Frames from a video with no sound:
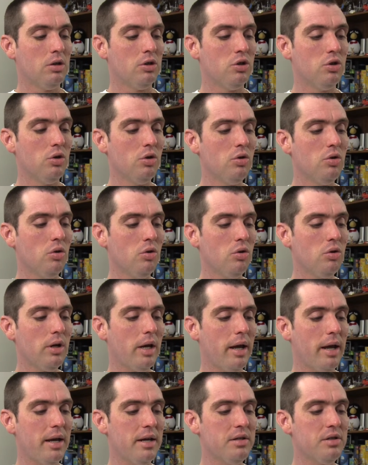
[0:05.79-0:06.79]
Google
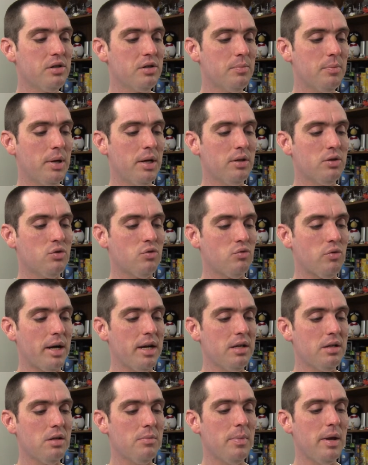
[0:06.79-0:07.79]
case pits
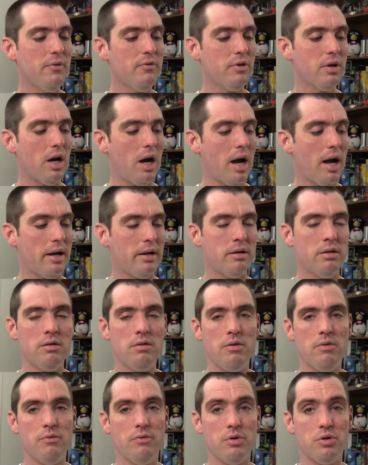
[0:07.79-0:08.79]
right to be
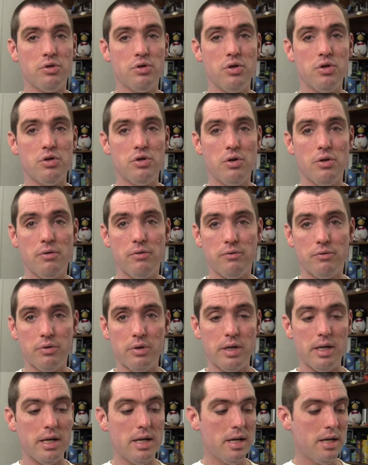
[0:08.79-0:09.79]
forgotten versus
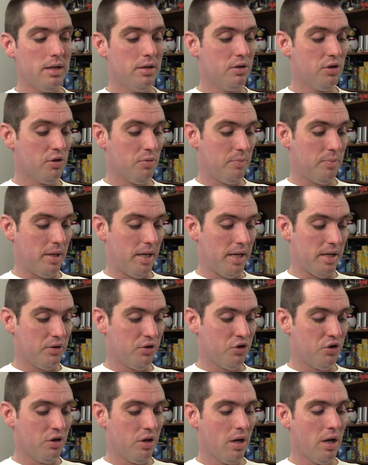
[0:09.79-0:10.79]
free
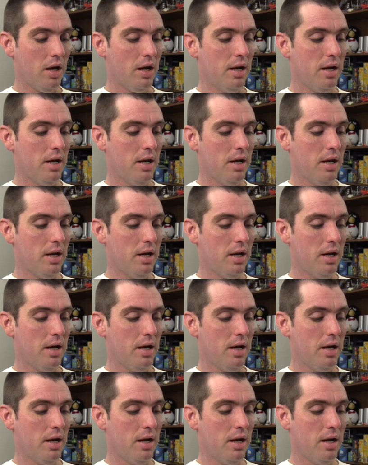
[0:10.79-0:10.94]
speech.